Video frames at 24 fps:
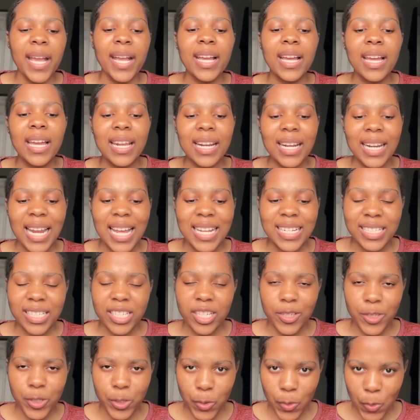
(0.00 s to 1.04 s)

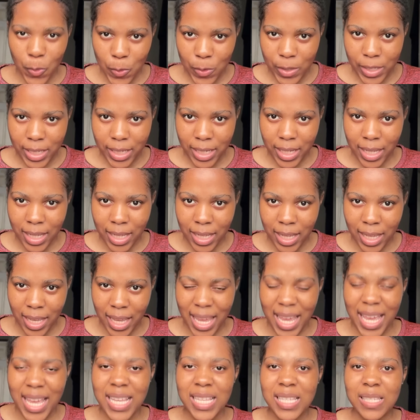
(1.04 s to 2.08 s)
gratitude
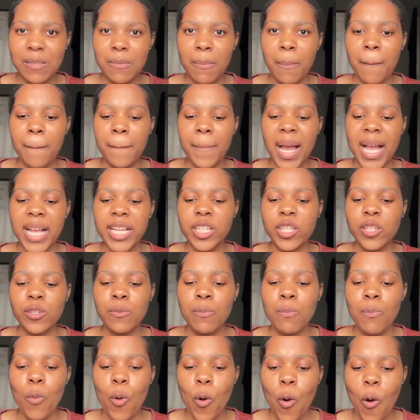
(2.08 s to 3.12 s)
is much
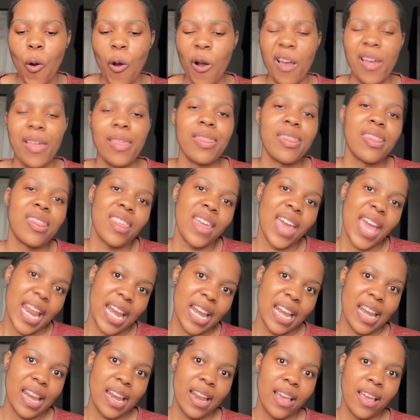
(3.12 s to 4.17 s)
more
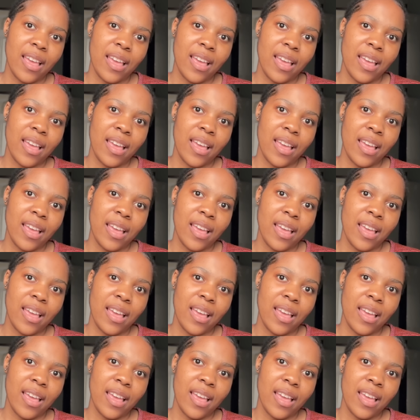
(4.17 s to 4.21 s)
than.